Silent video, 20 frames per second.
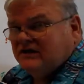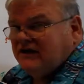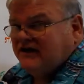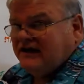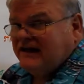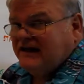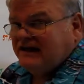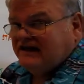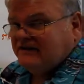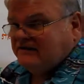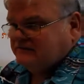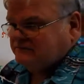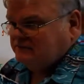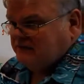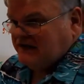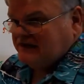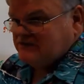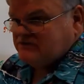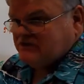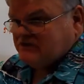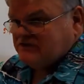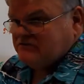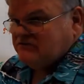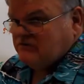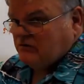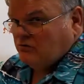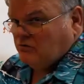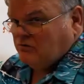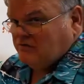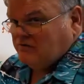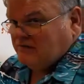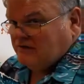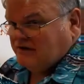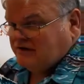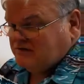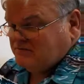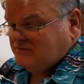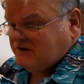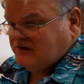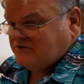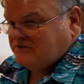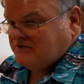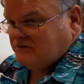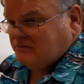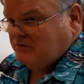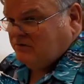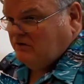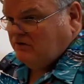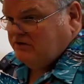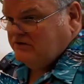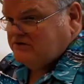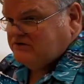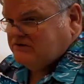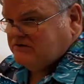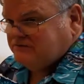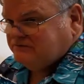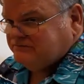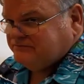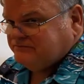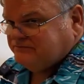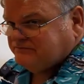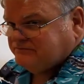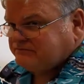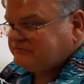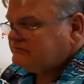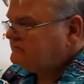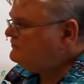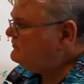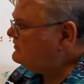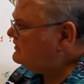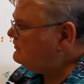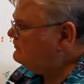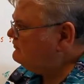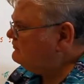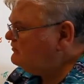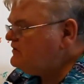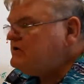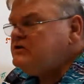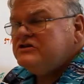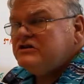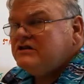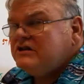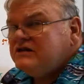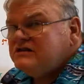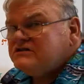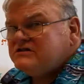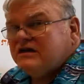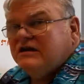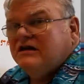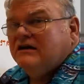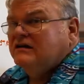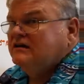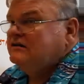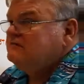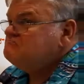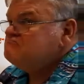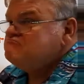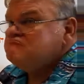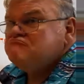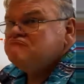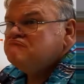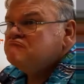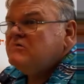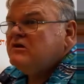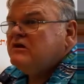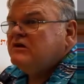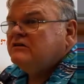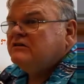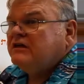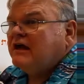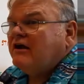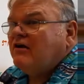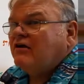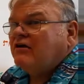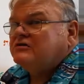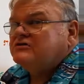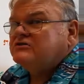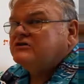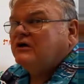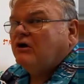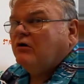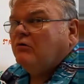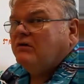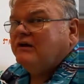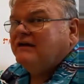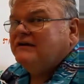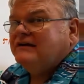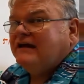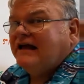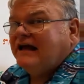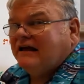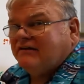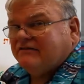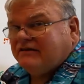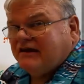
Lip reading: Again, massless, don't worry about the mass of the pulleys. Frictionless, they aren't slowing it down.